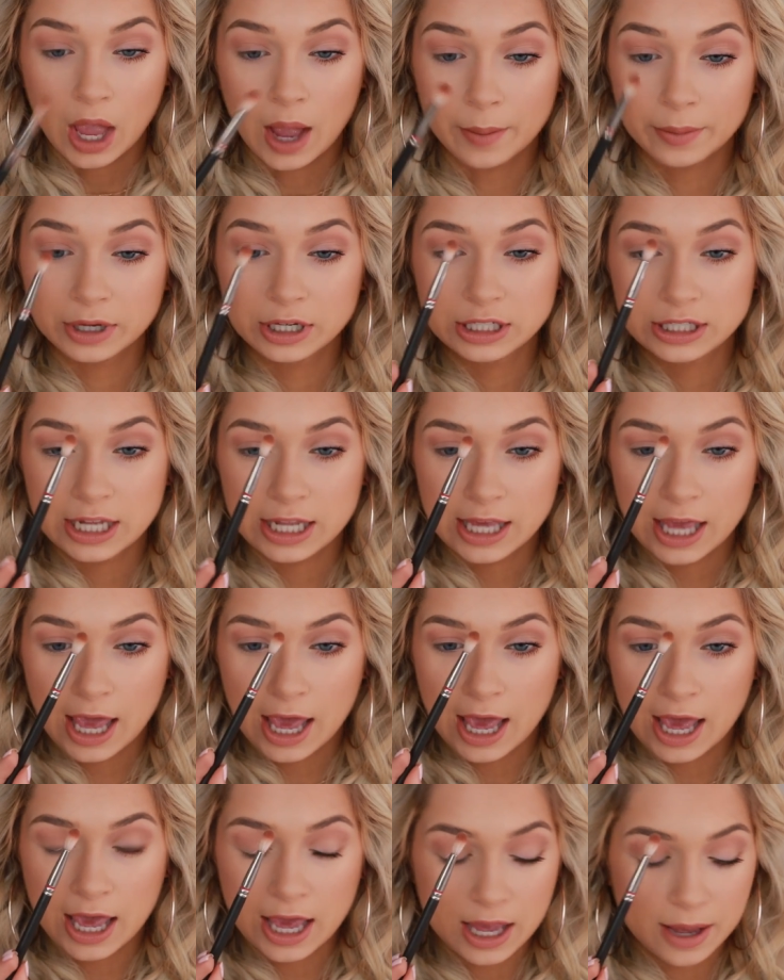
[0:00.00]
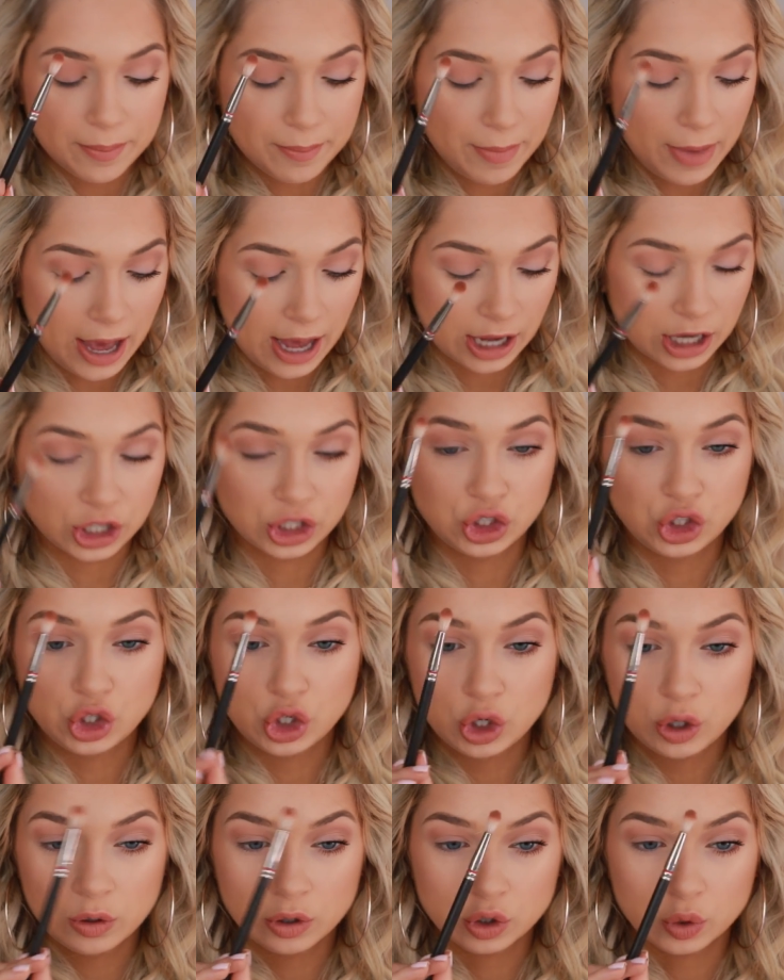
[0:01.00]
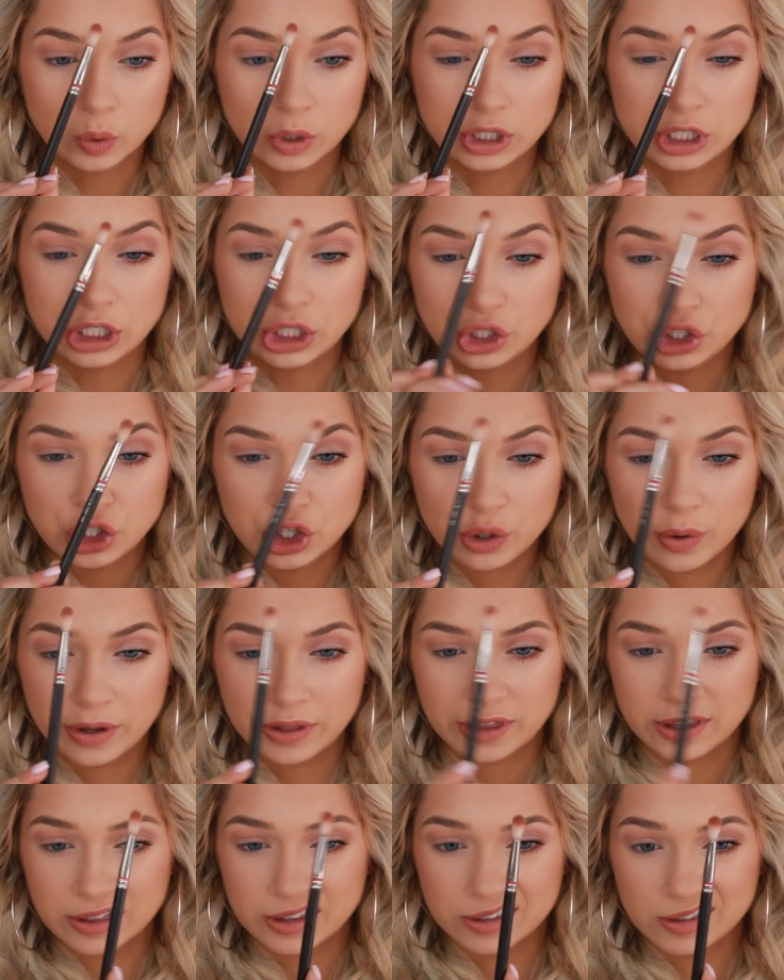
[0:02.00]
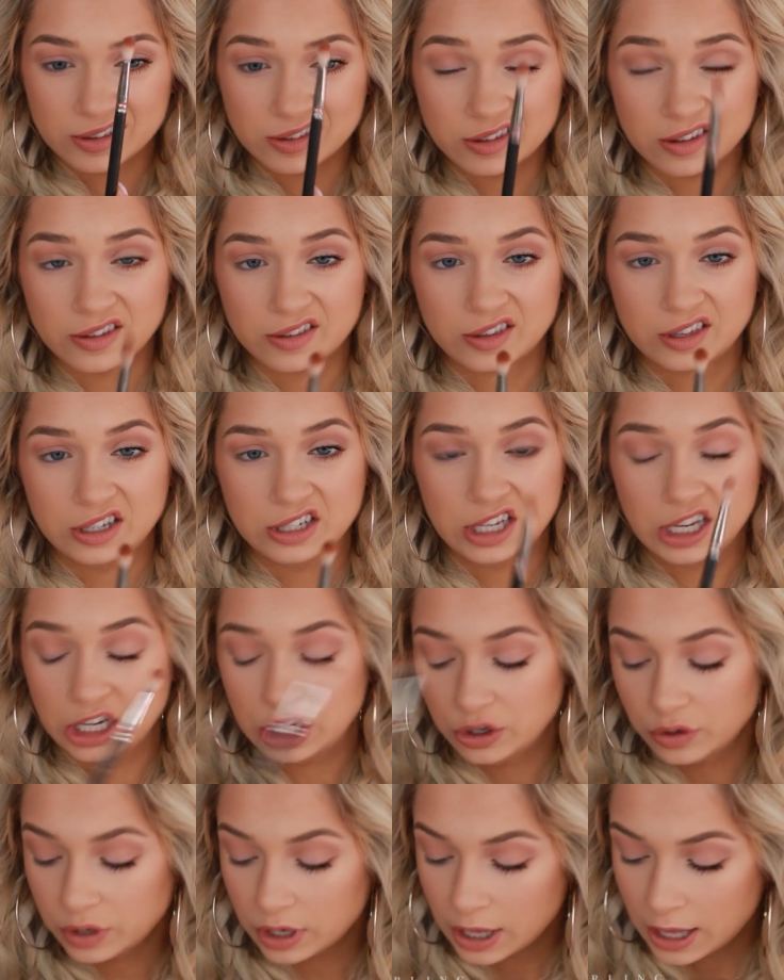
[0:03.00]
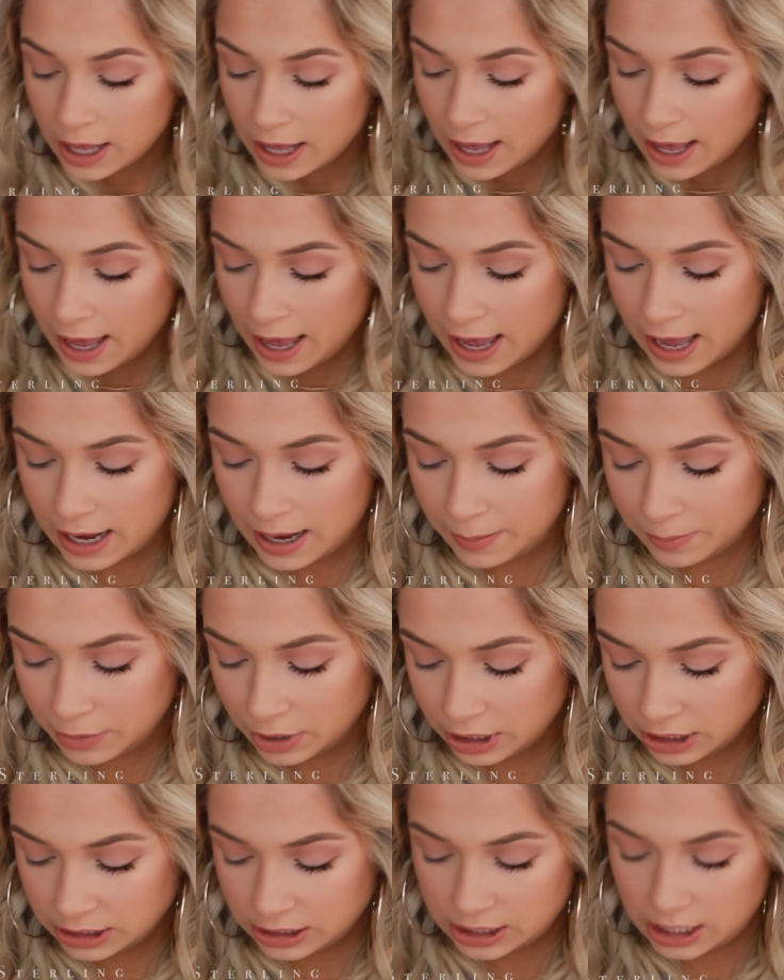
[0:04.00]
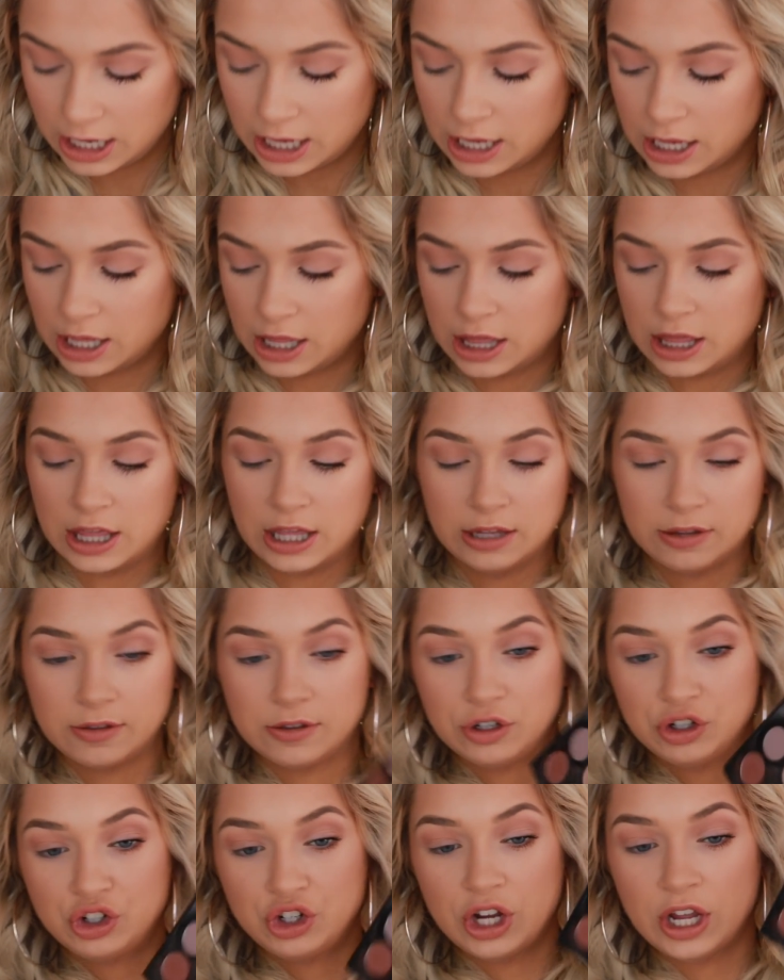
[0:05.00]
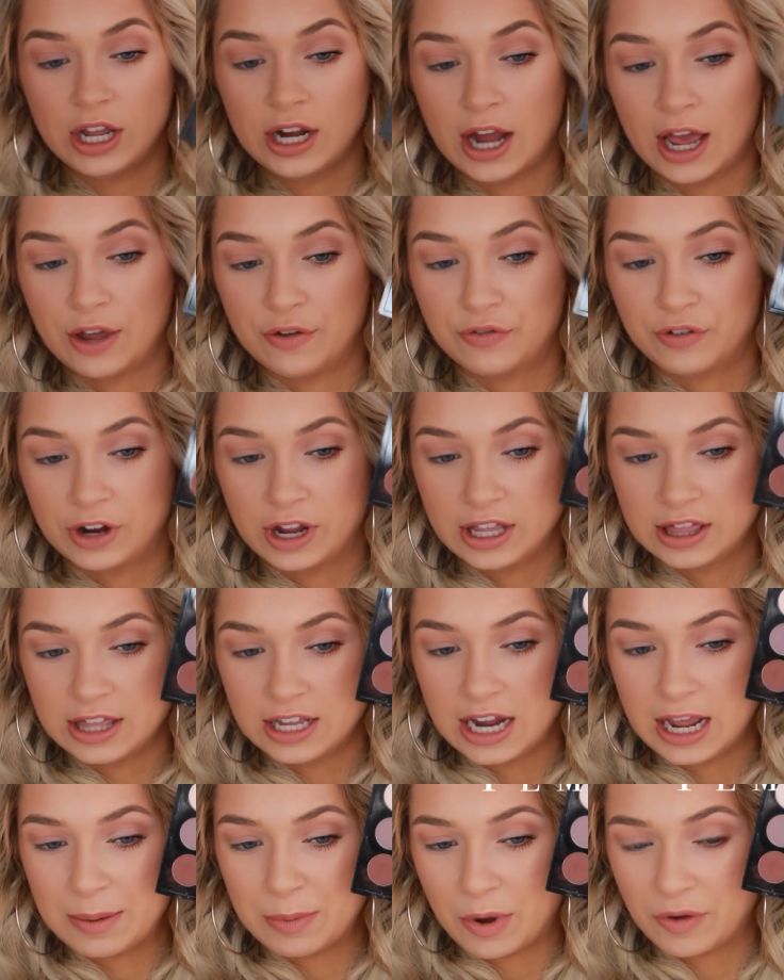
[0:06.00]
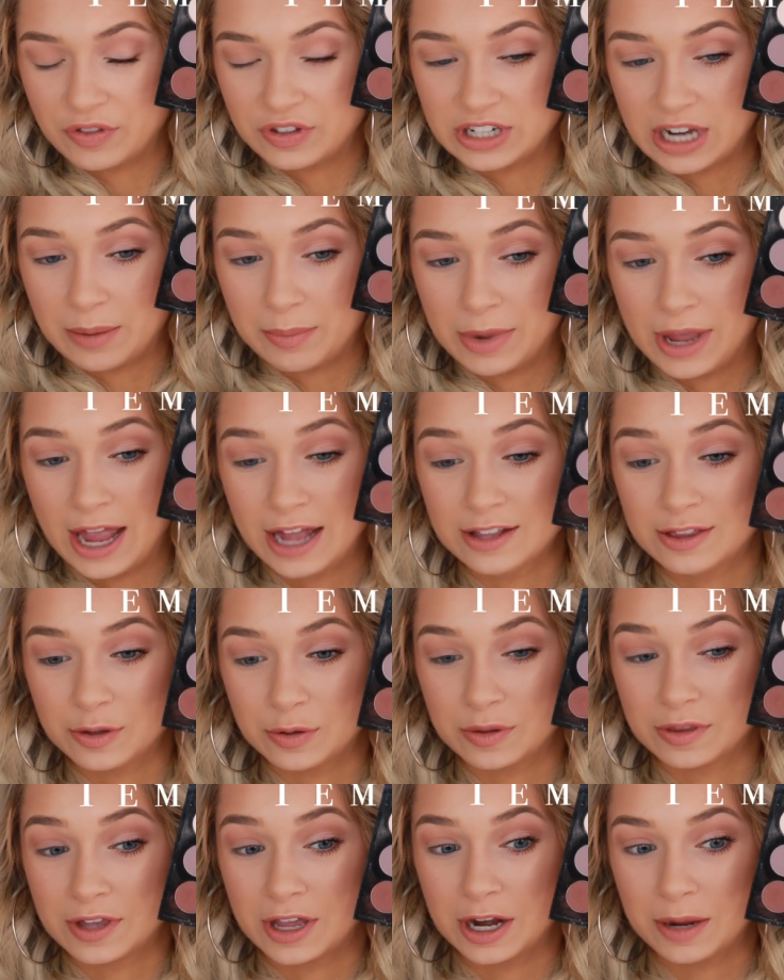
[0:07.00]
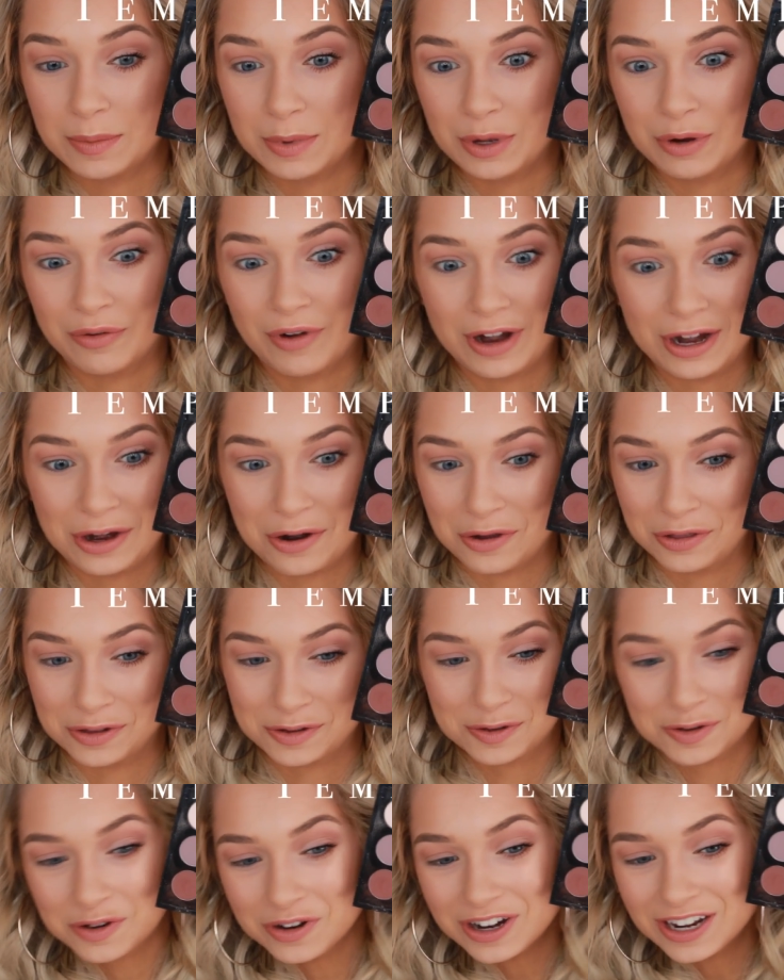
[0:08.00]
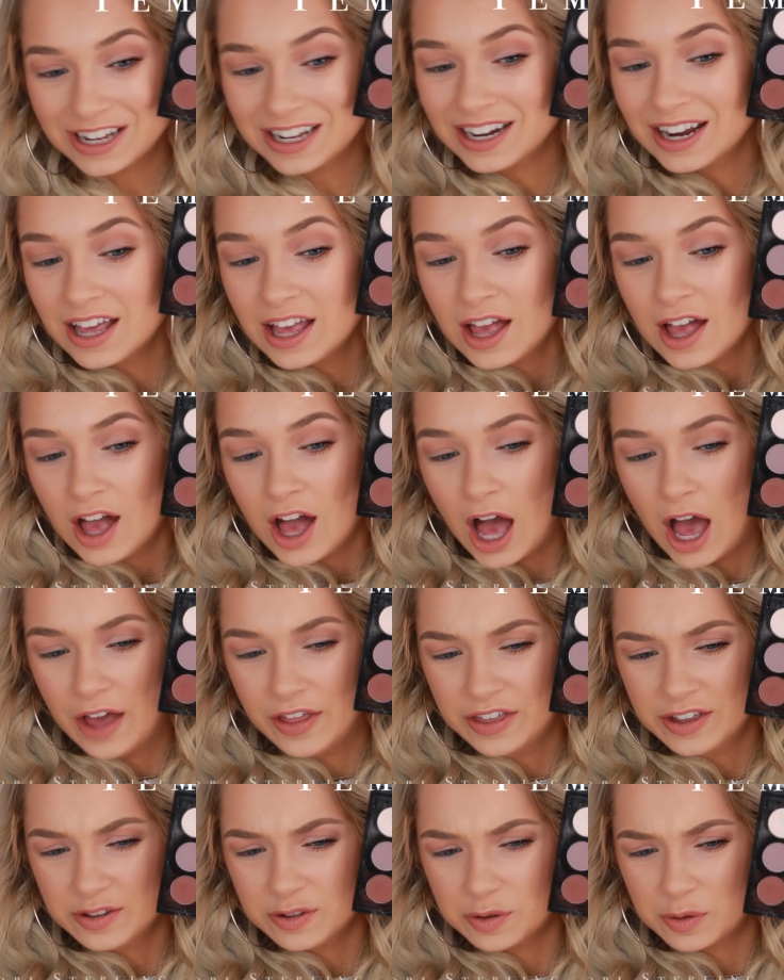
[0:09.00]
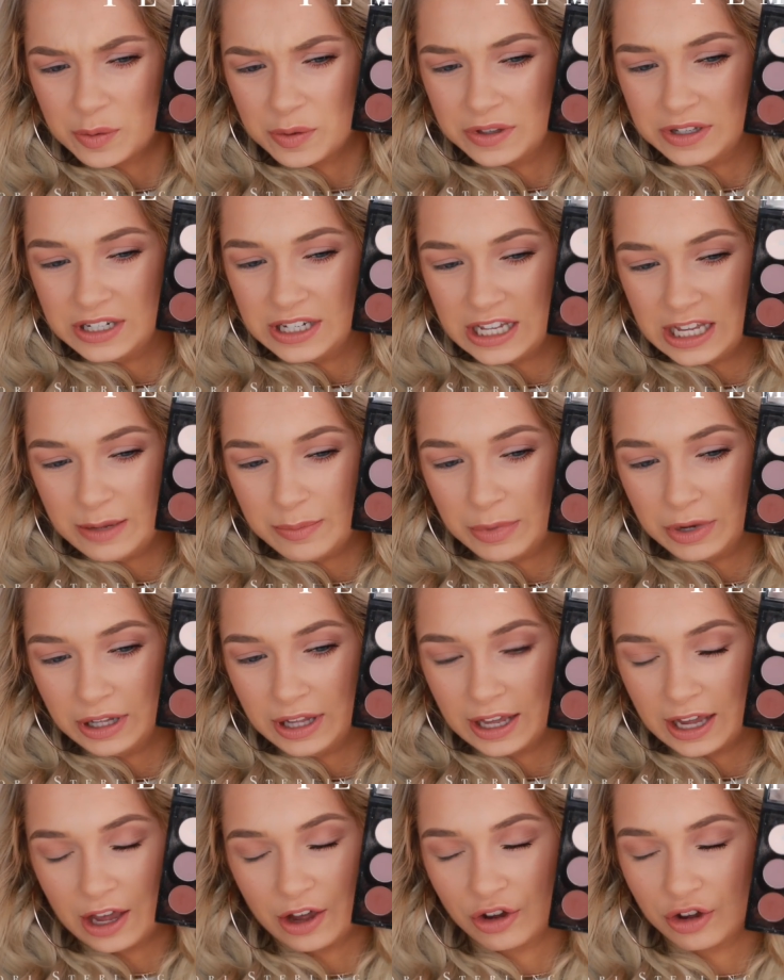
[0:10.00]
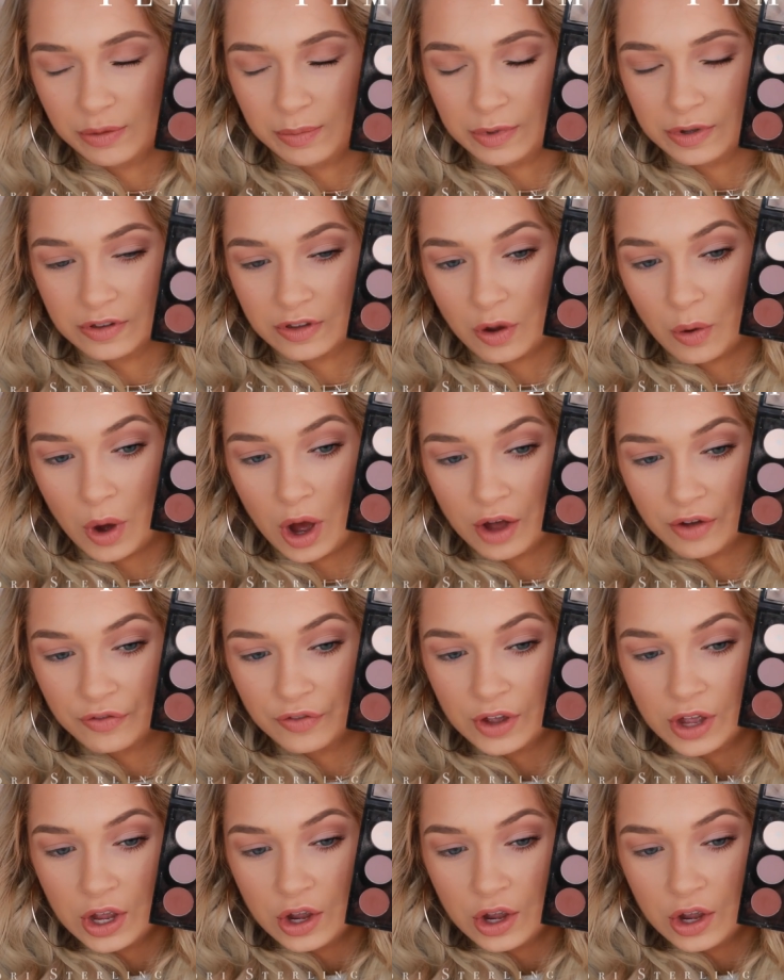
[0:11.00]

I'm going to take a MAC two twenty-two, I think this is discontinued, and I'm going to take this shade. I forget the name off the top of my head, so it's going to be right here on the screen. I think it's supposed to be the T, but like I could be so off.